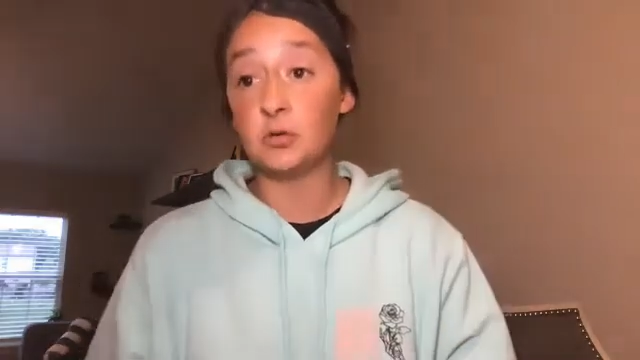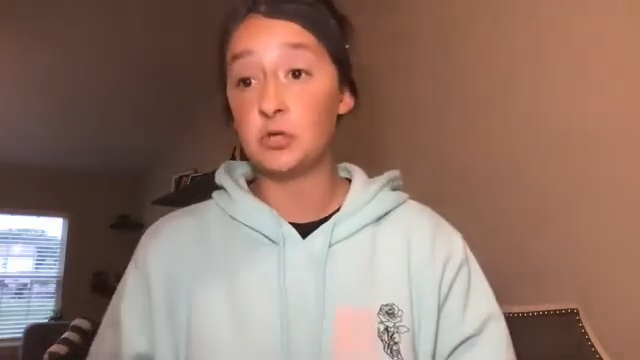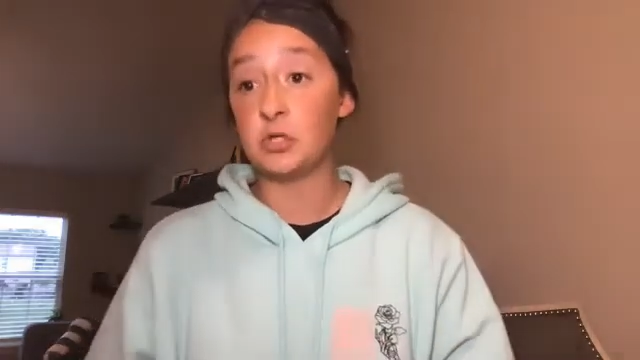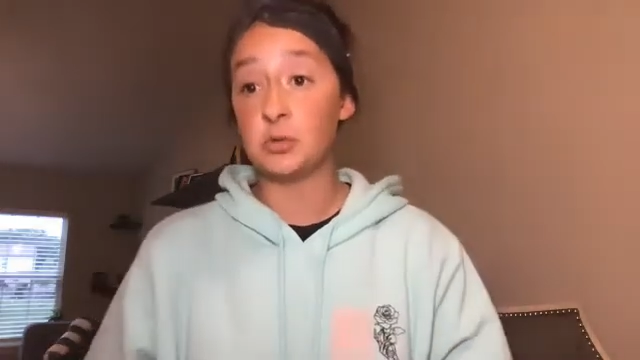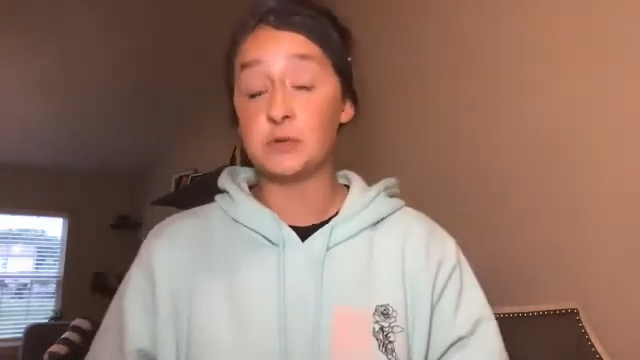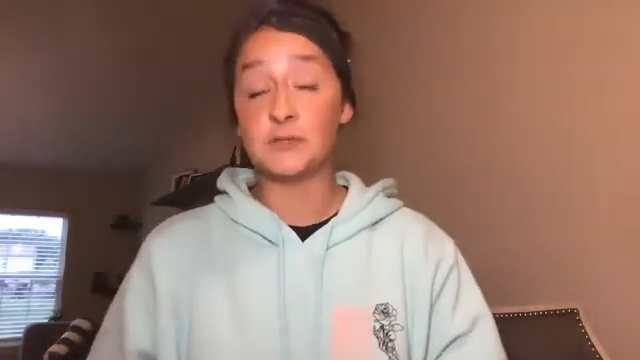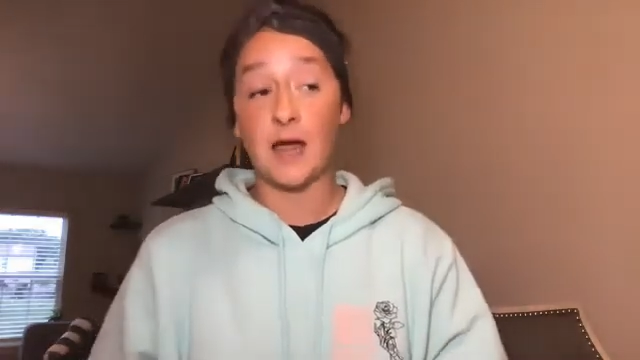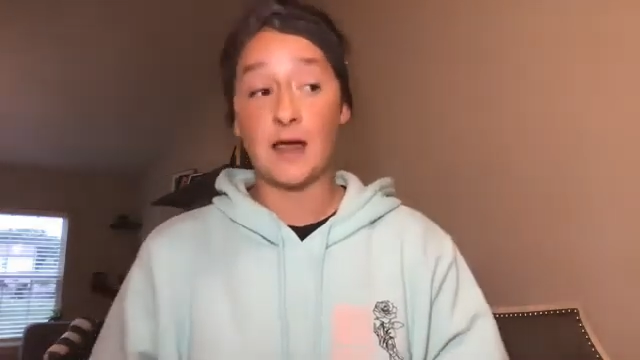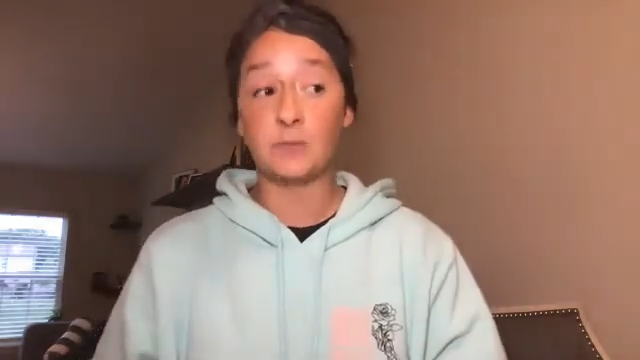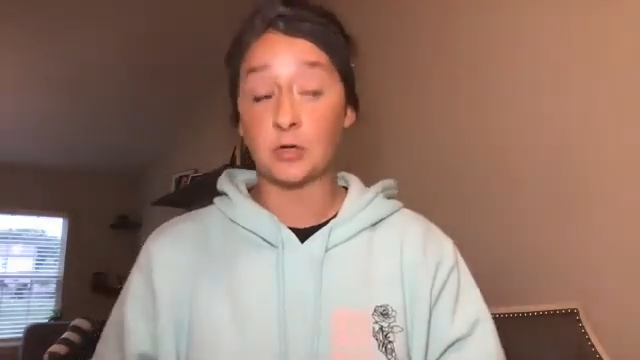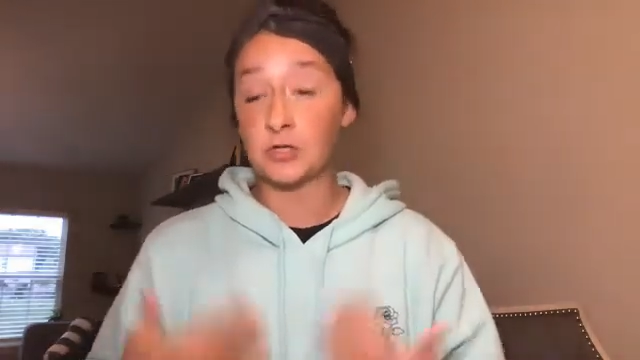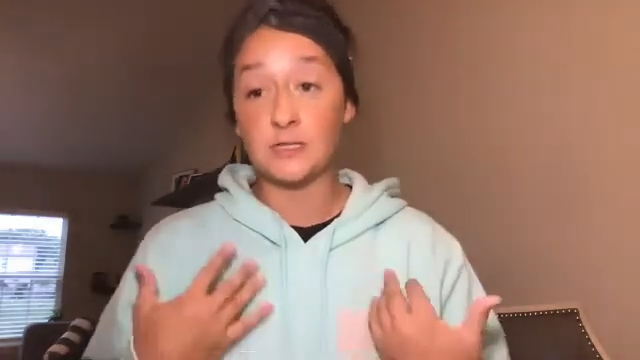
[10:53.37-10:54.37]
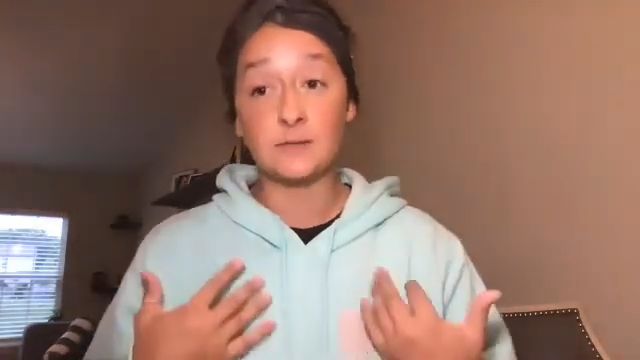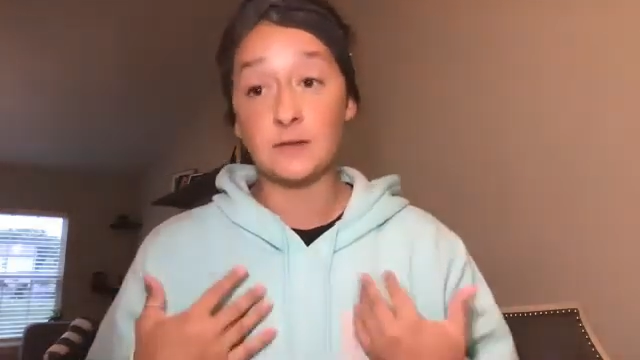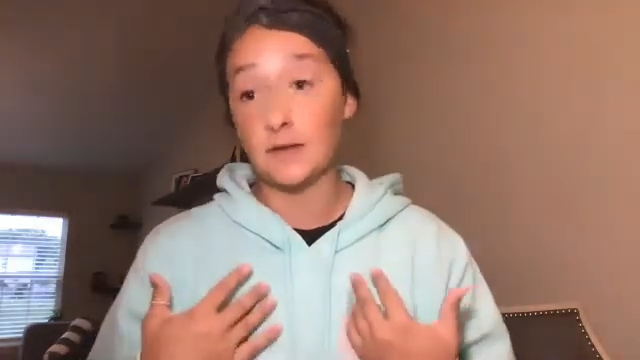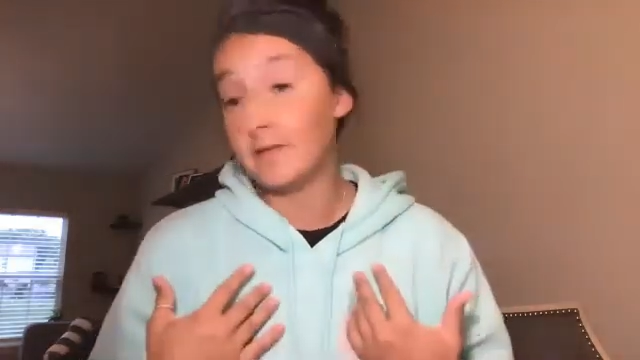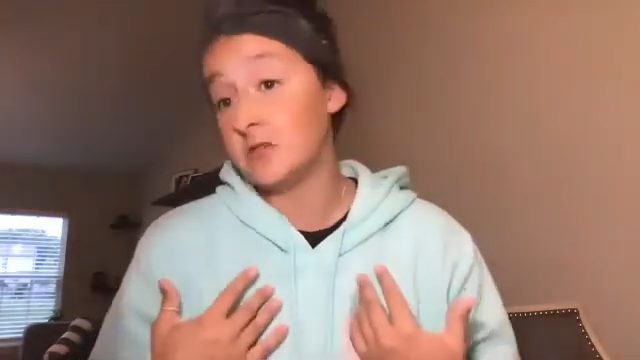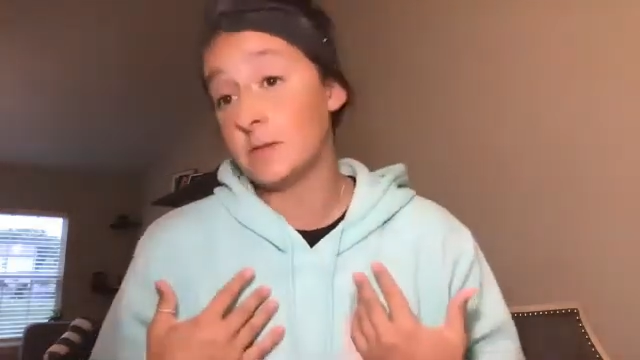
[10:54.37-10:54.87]
choose, I personally
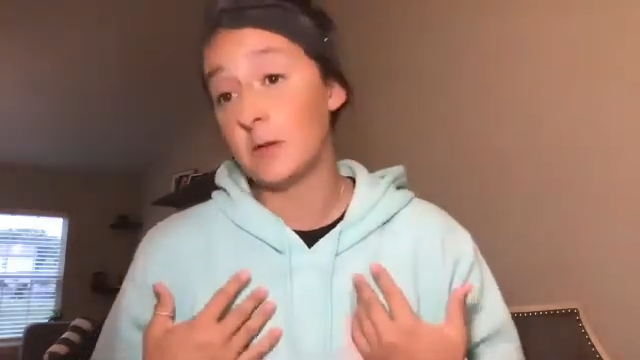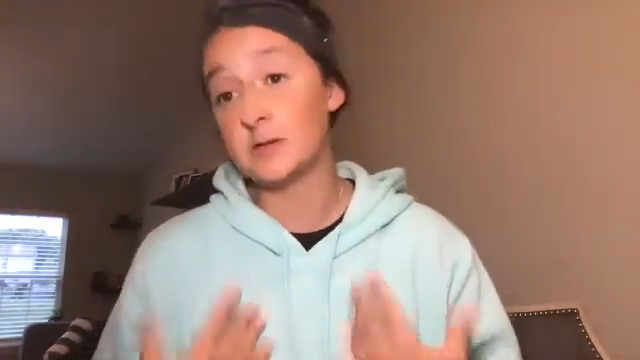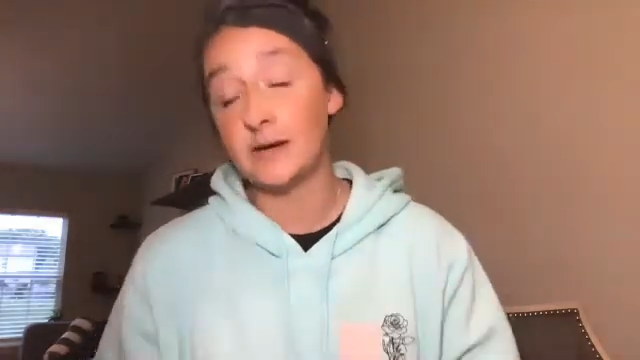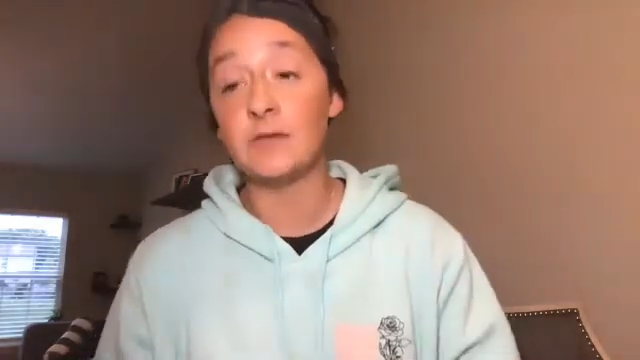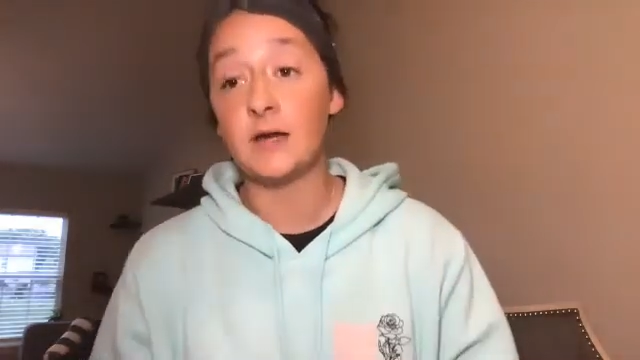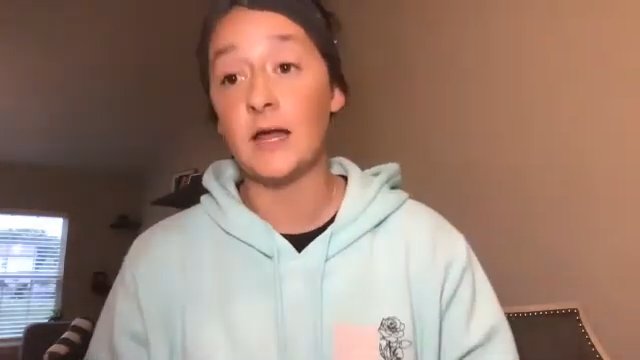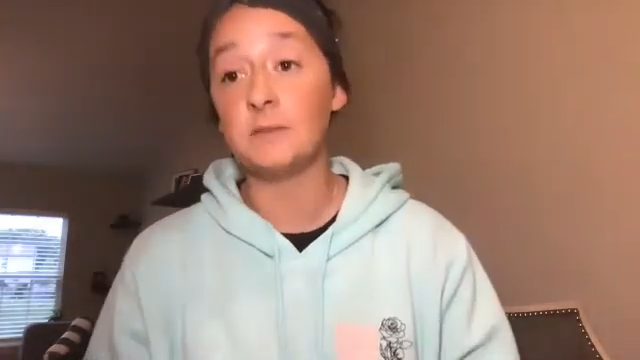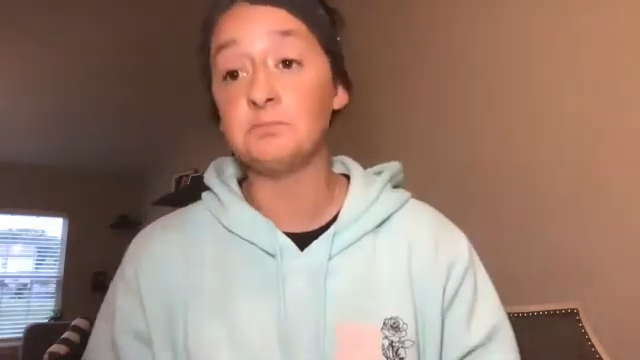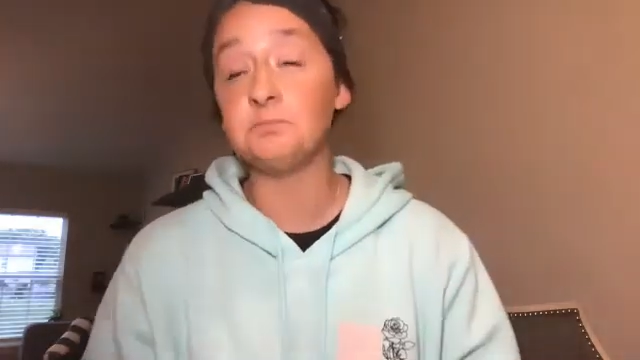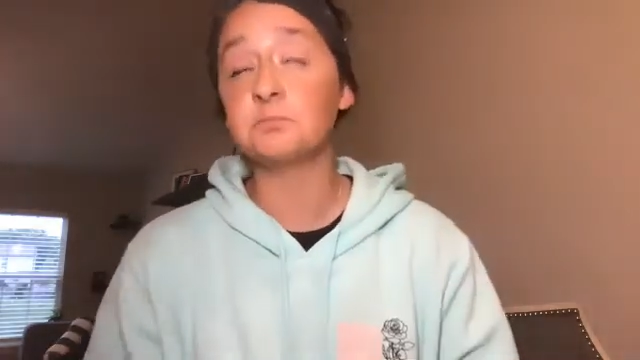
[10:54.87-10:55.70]
love to post every day.